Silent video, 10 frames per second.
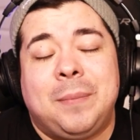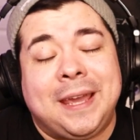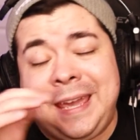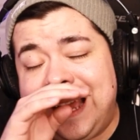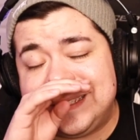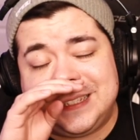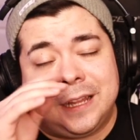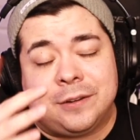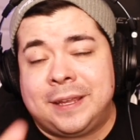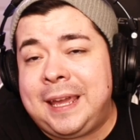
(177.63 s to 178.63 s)
But he has to
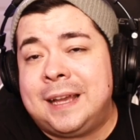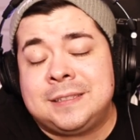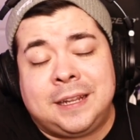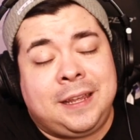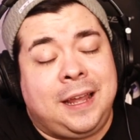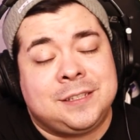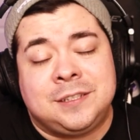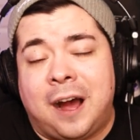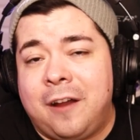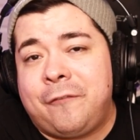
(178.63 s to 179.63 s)
tell her. He has to,
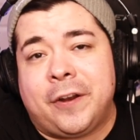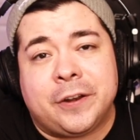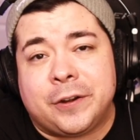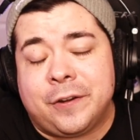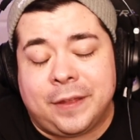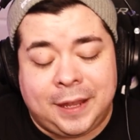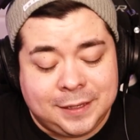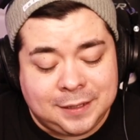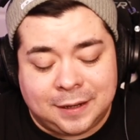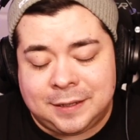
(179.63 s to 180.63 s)
it's not fair to her that
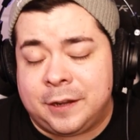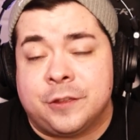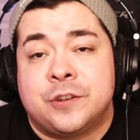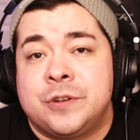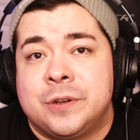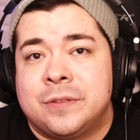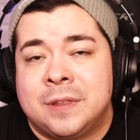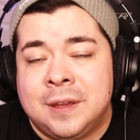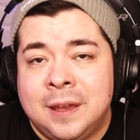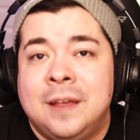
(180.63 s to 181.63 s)
he's not telling her the
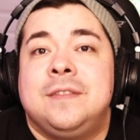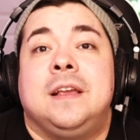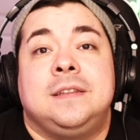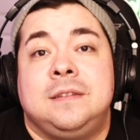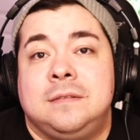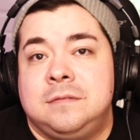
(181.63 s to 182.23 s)
truth. It